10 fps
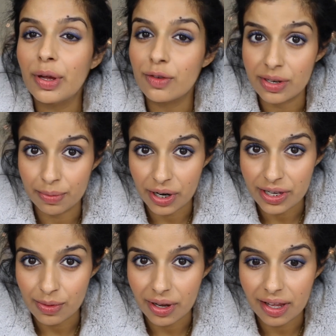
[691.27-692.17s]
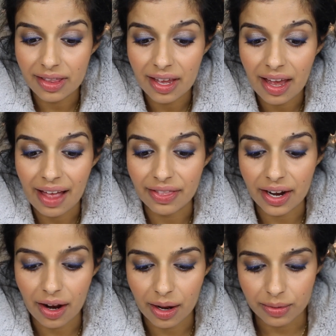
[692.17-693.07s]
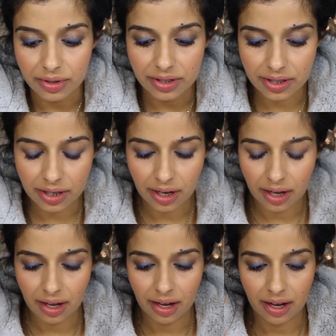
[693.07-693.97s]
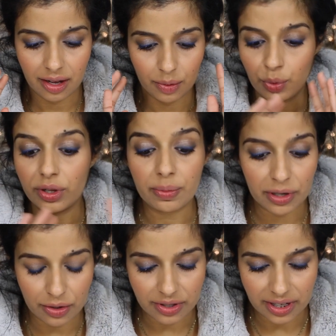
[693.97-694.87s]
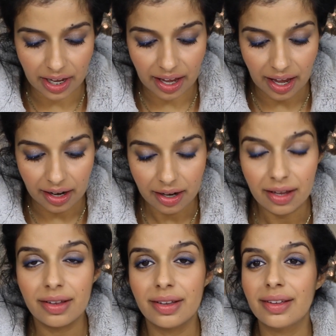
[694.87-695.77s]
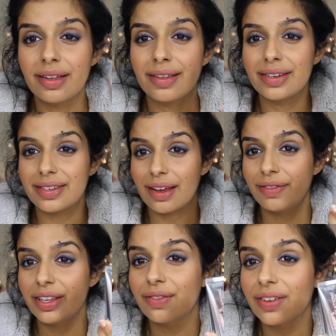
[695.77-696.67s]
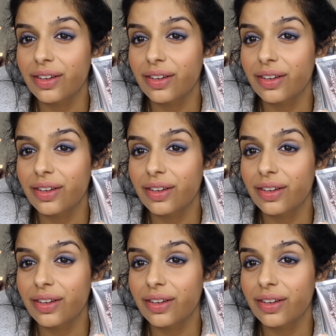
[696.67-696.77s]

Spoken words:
most impressed with and that I will be using again, definitely the